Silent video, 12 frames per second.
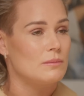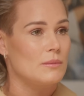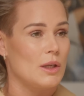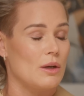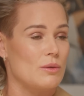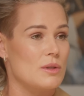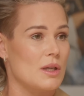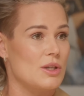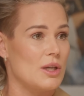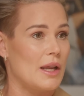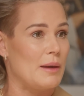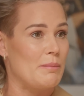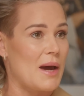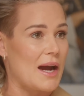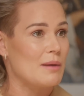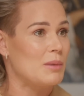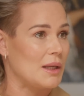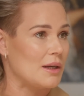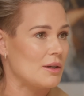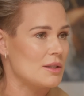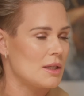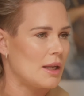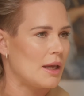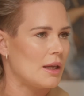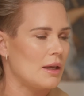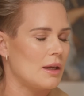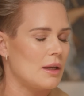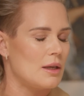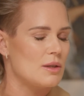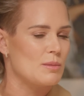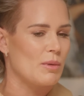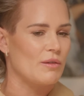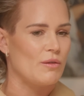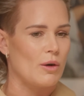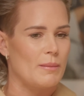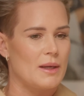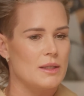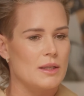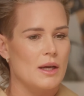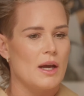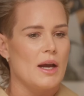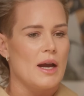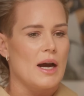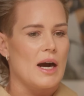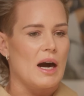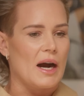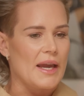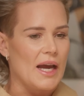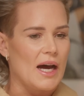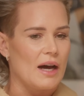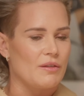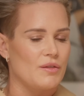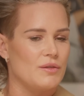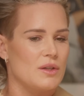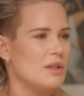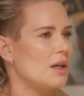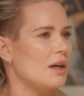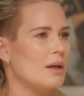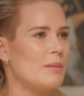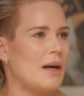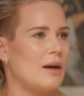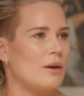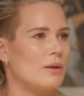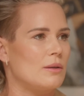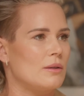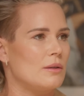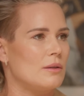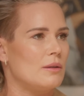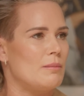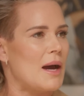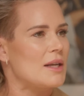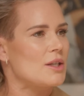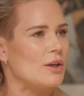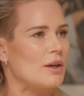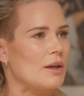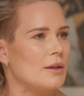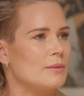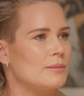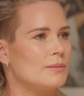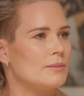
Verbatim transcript: you know, such an impact player today in his performance. Mm-hmm. I have to talk about Matt Turner.